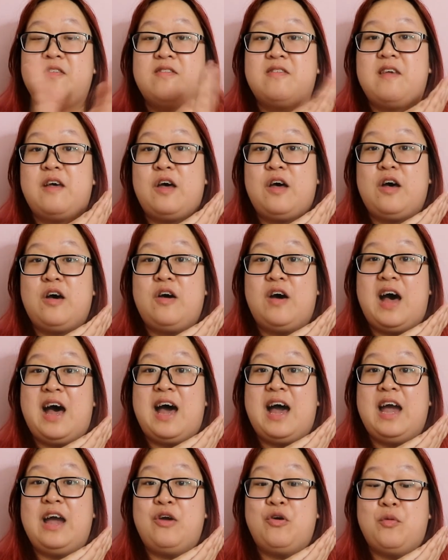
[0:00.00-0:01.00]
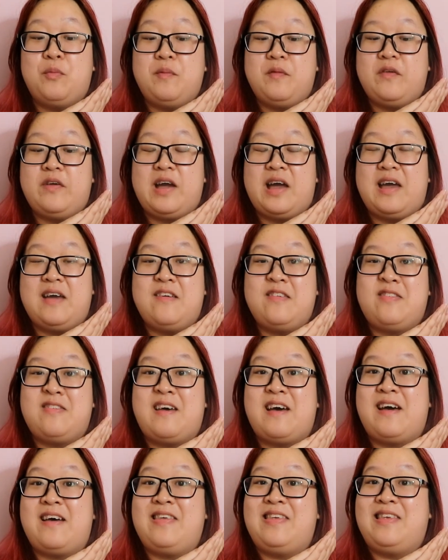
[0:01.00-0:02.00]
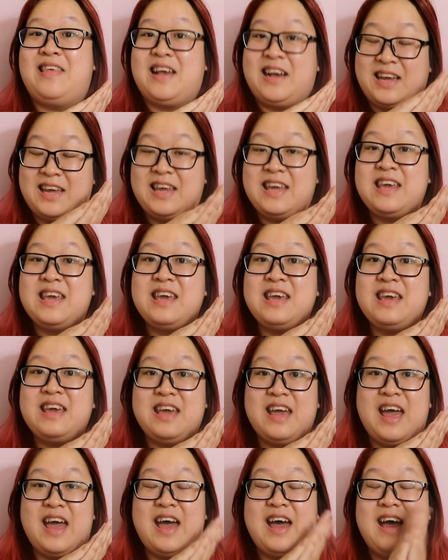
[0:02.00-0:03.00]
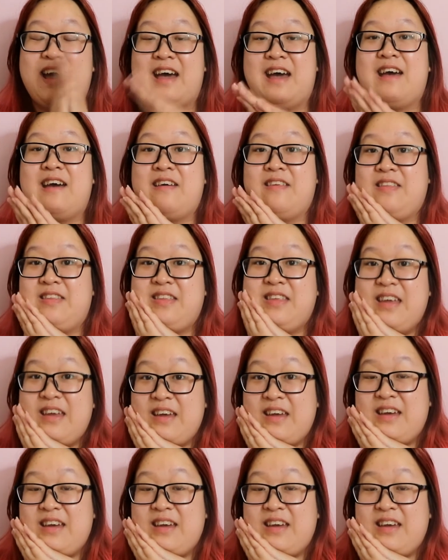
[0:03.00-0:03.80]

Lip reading: So I hope you guys are lucky, and